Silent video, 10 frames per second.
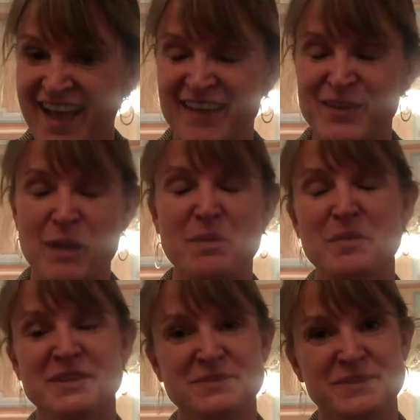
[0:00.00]
I have a couple
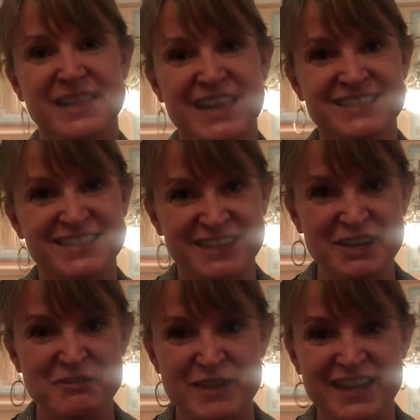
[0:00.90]
bills related to
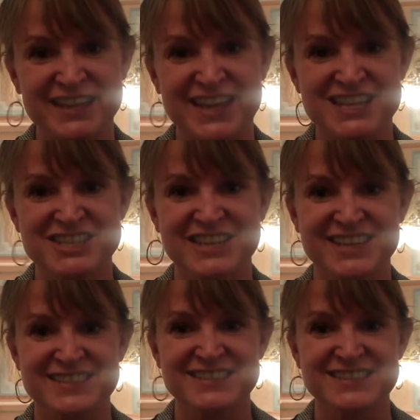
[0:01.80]
liquor
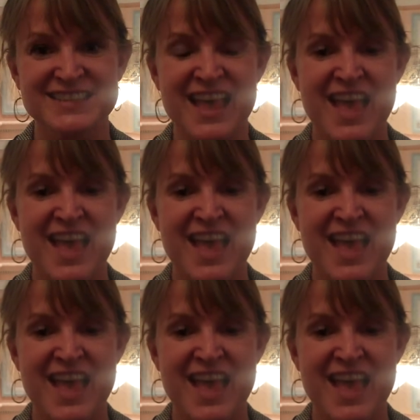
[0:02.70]
regulations.